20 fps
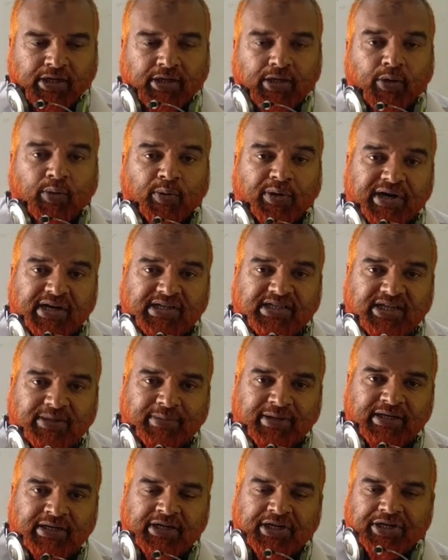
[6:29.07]
Now what is
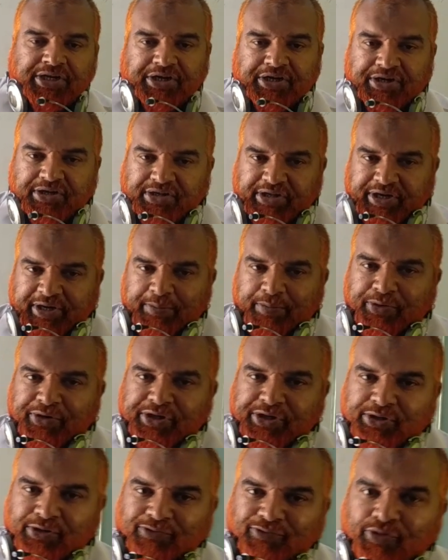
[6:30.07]
semen? It is a
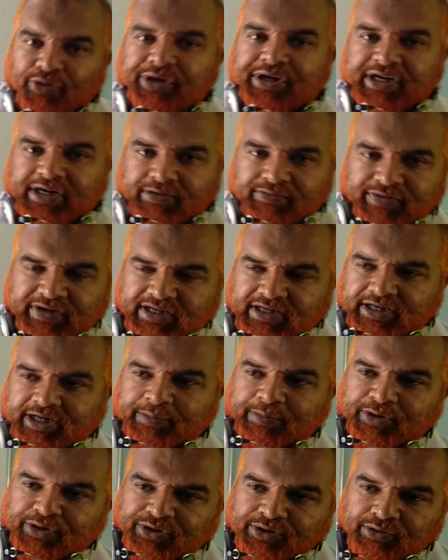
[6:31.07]
reproductive fluid, right?
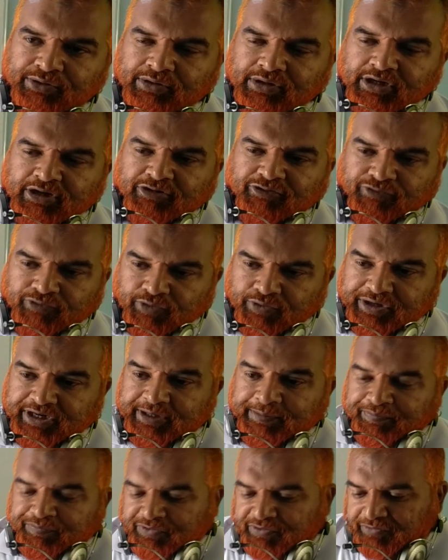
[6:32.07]
Reproductive
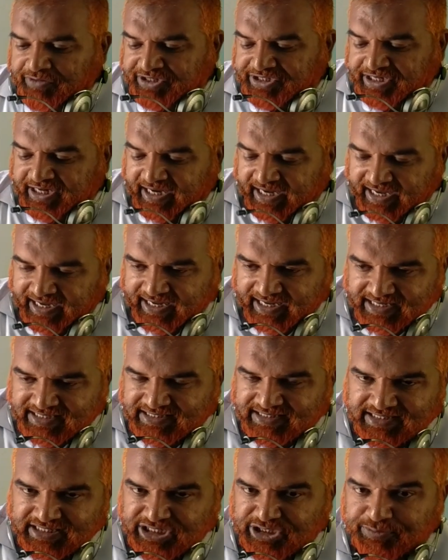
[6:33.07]
fluid which
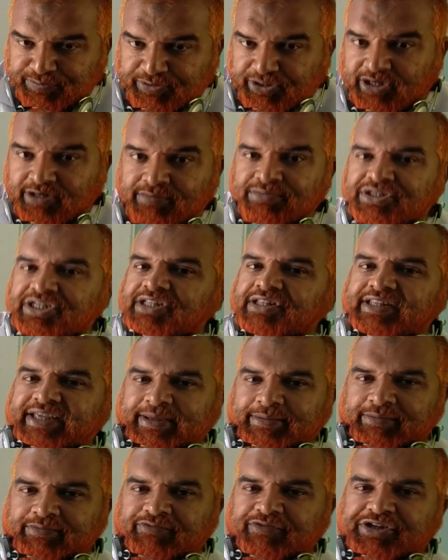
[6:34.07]
has sperms in
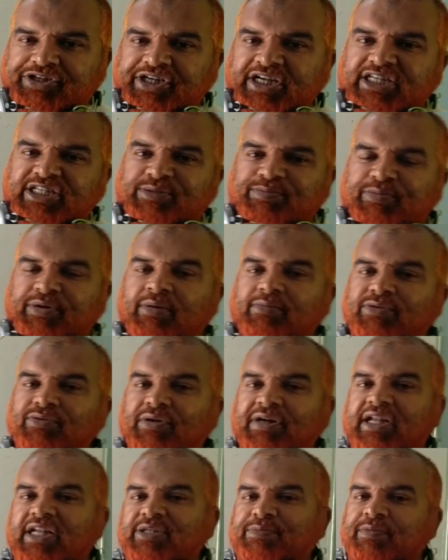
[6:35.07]
them, which has sperms.
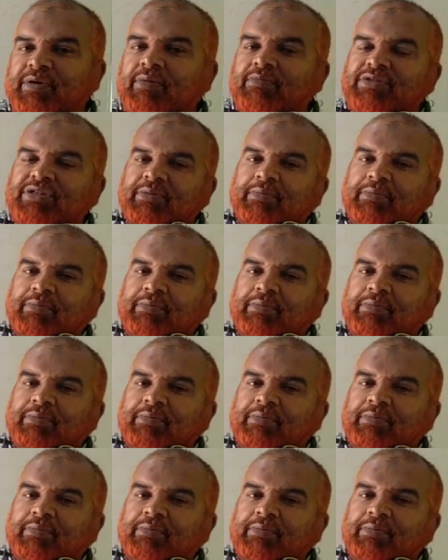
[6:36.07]
What are sperms?